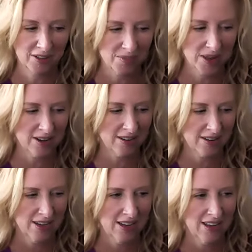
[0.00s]
A
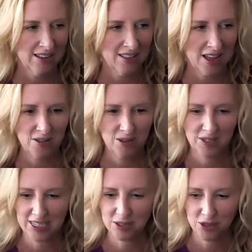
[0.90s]
lot of those
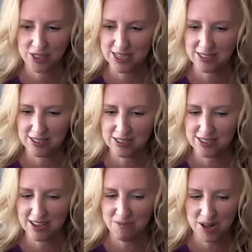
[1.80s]
exercises
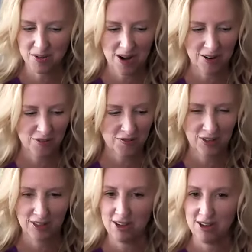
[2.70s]
have been around for a
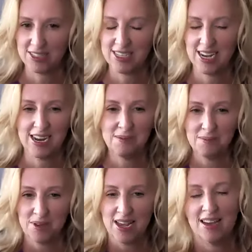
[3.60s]
long time,
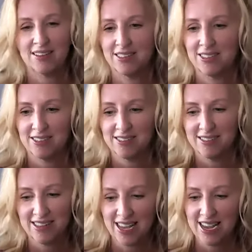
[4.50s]
and
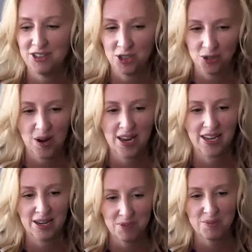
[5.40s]
they do wake
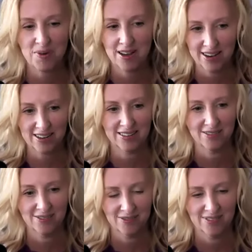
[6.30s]
up the body.
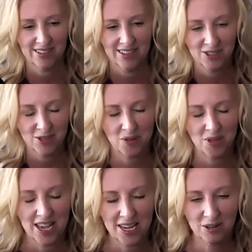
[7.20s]
So
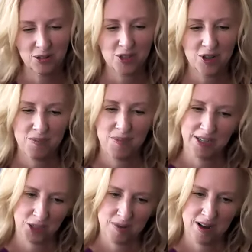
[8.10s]
thank you so
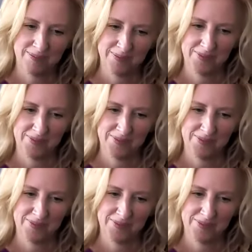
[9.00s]
much, Mom.